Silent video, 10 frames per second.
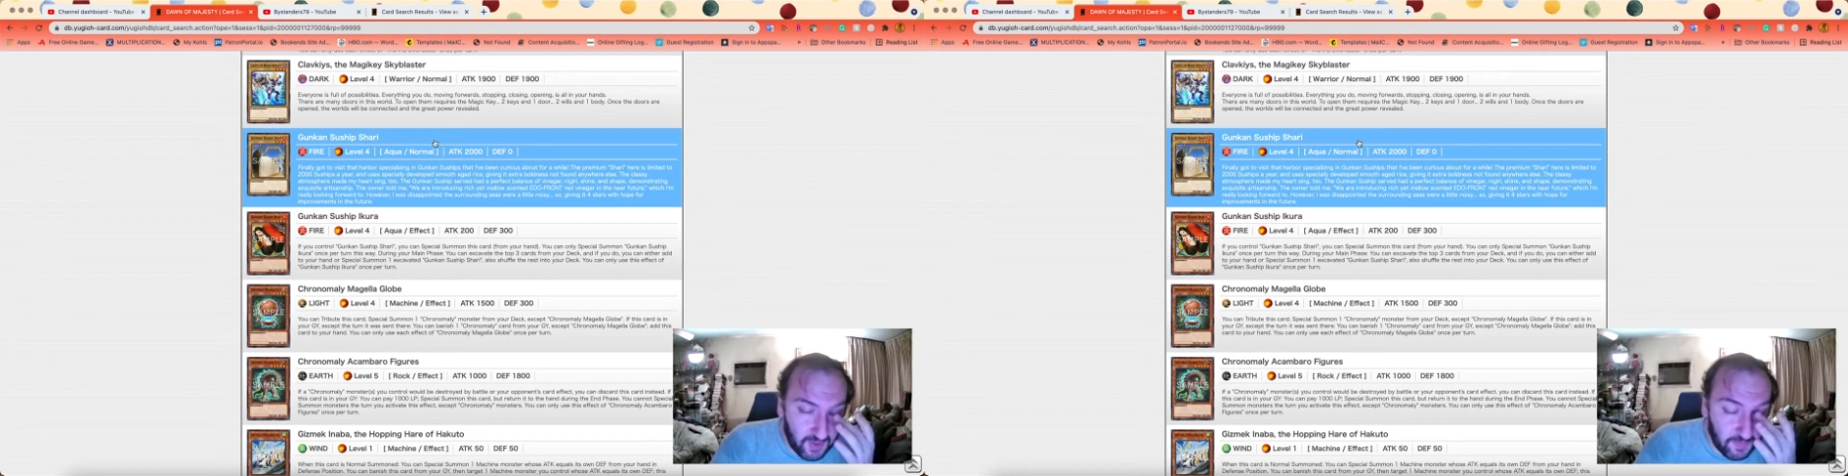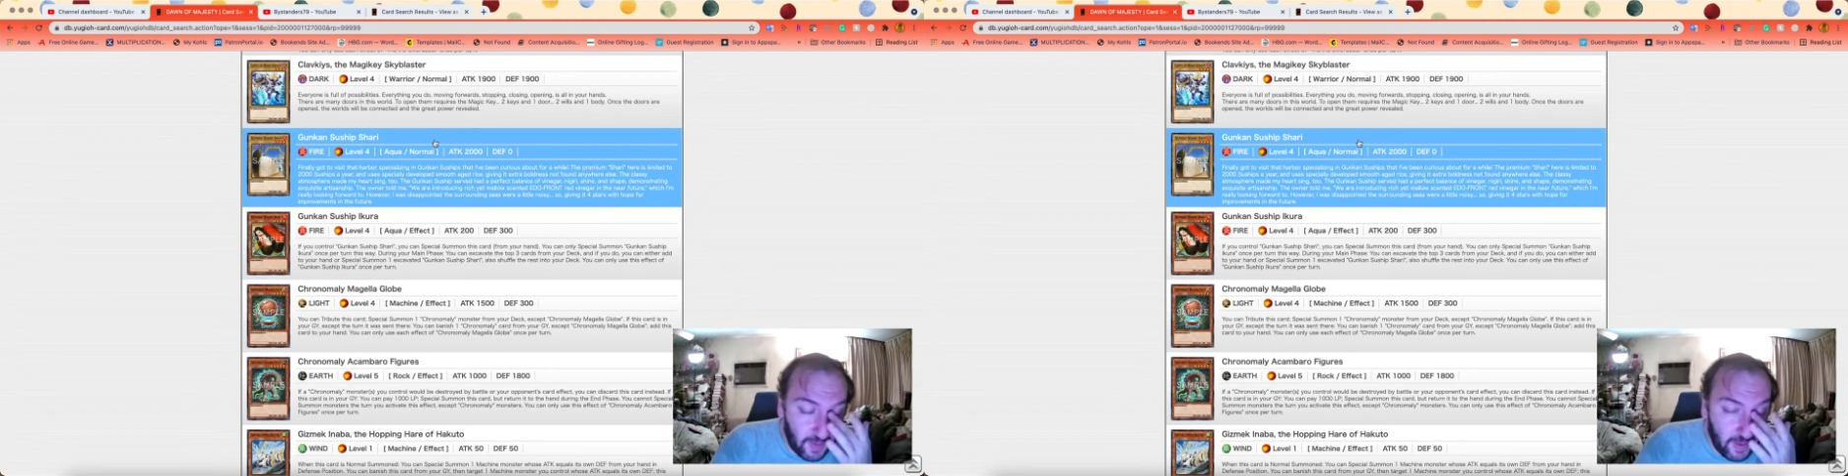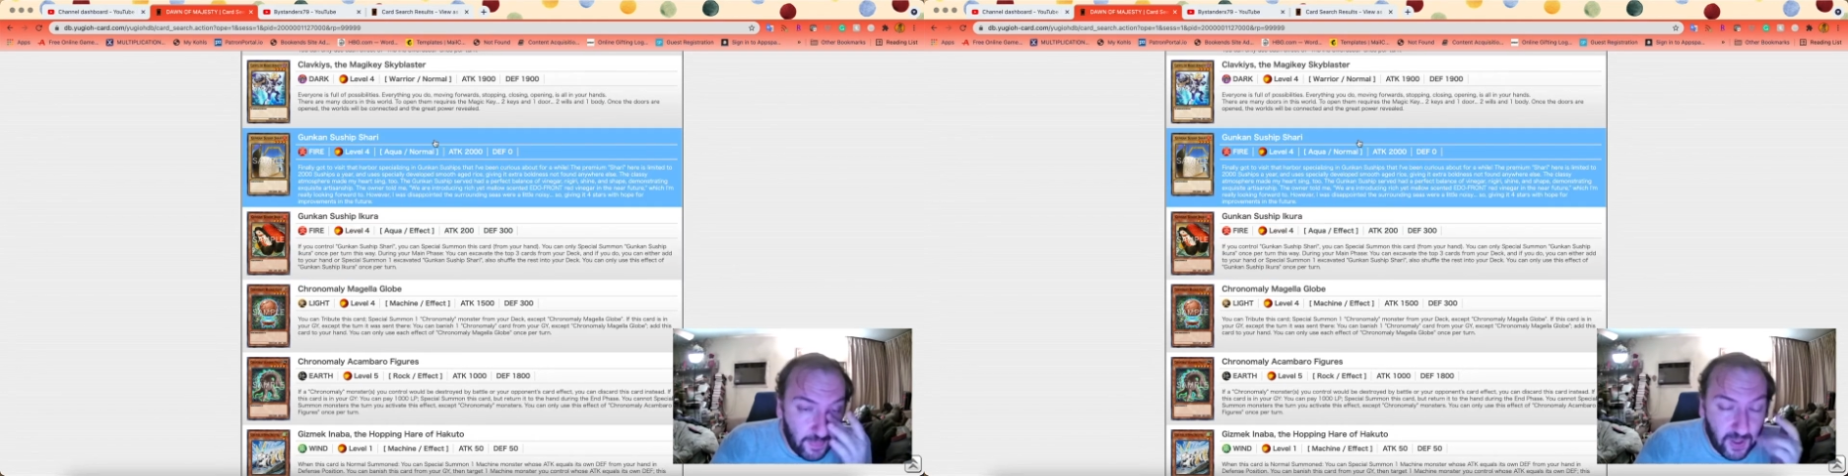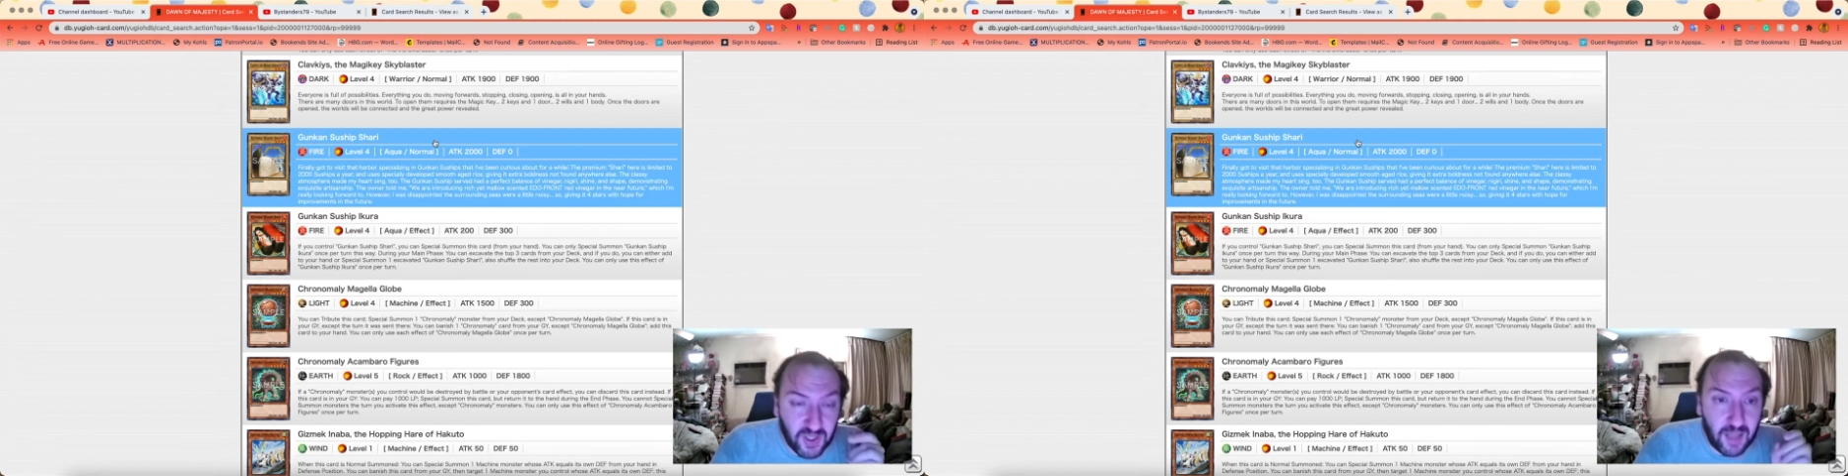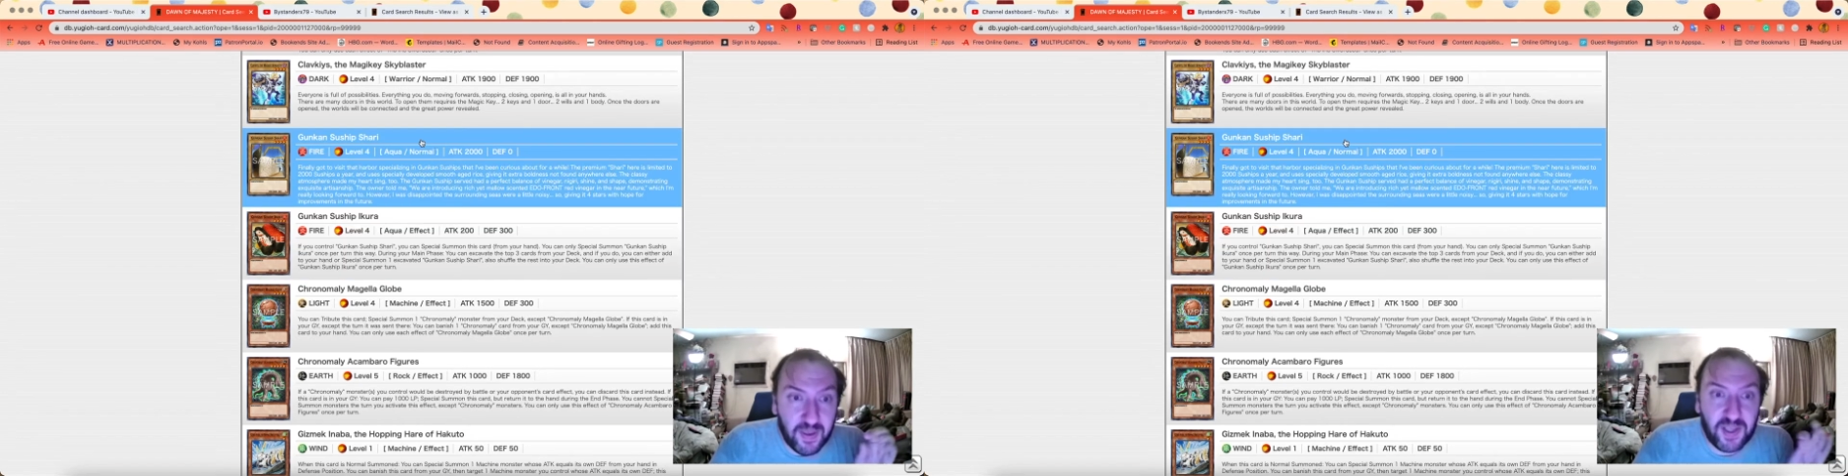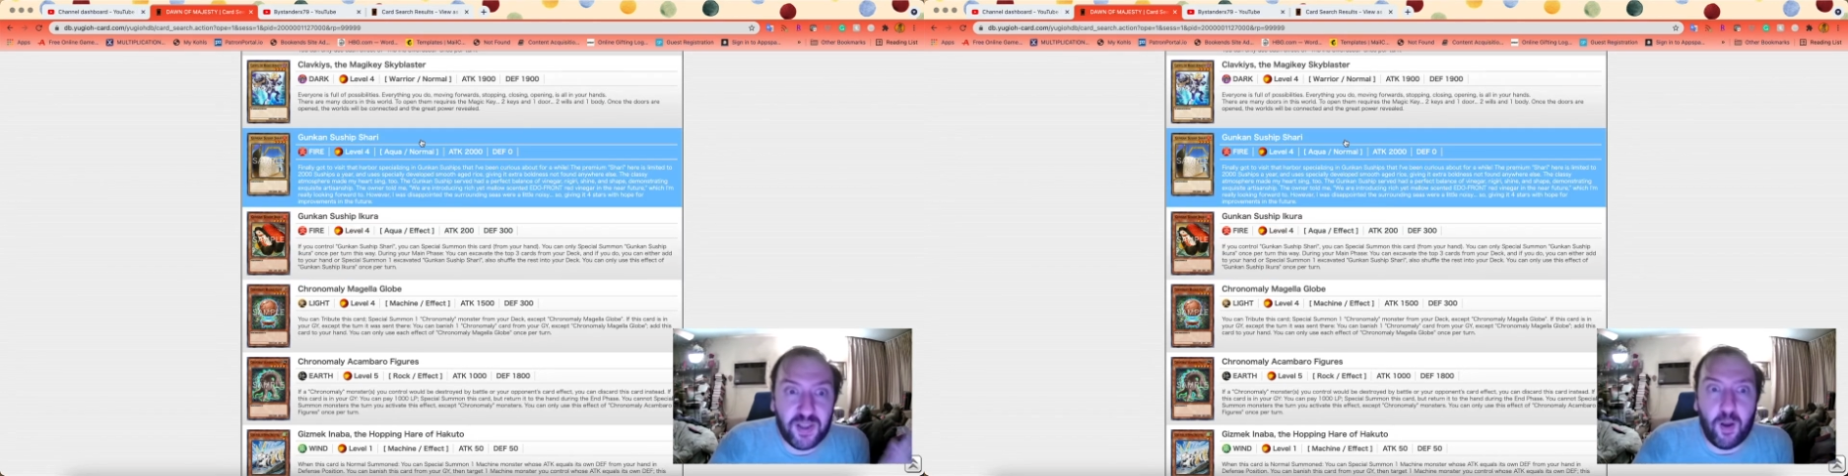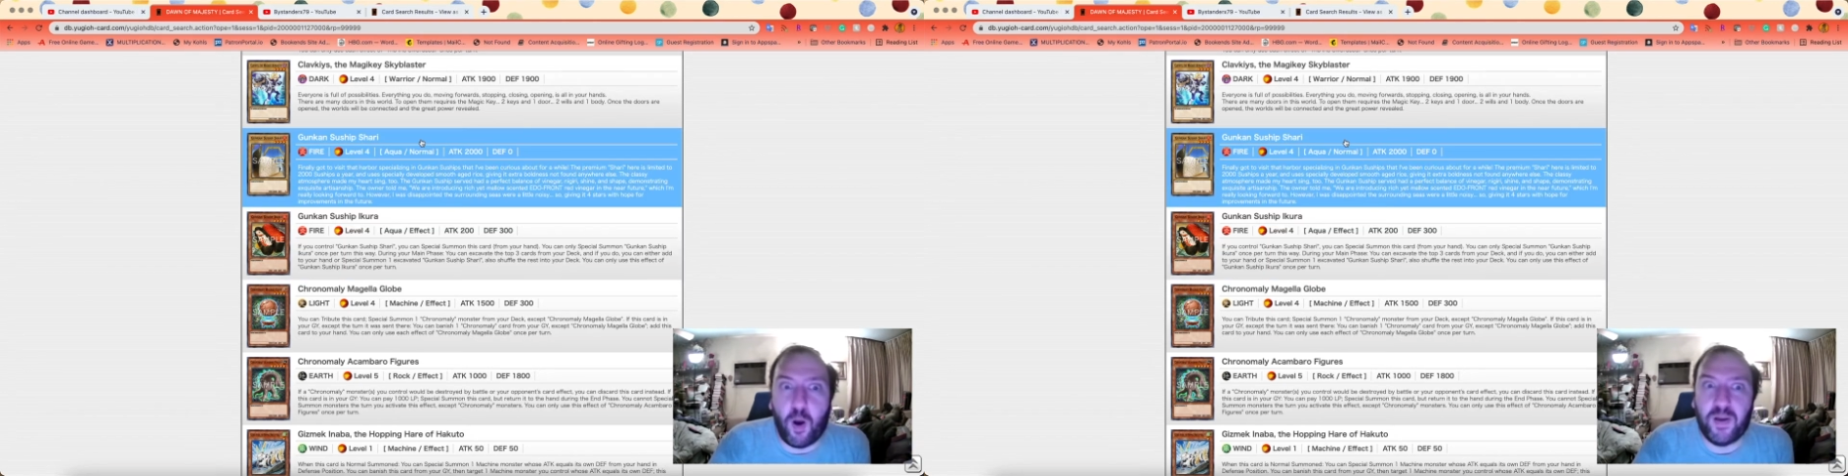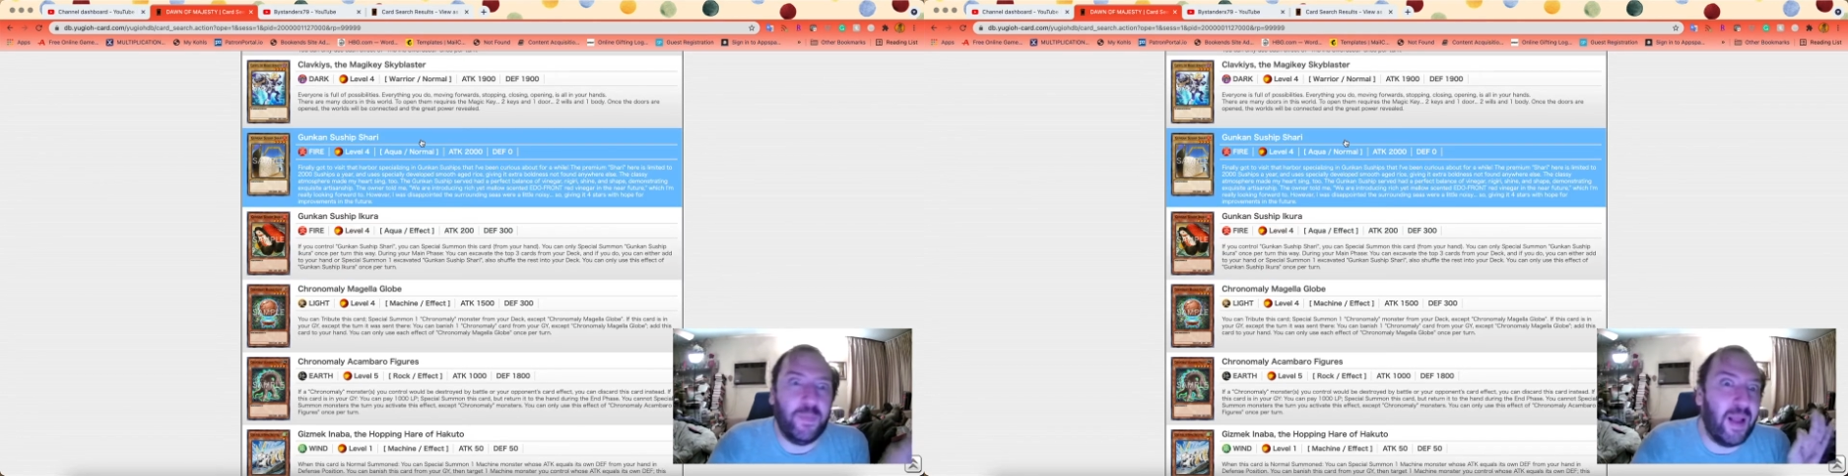primarily because this is the archetype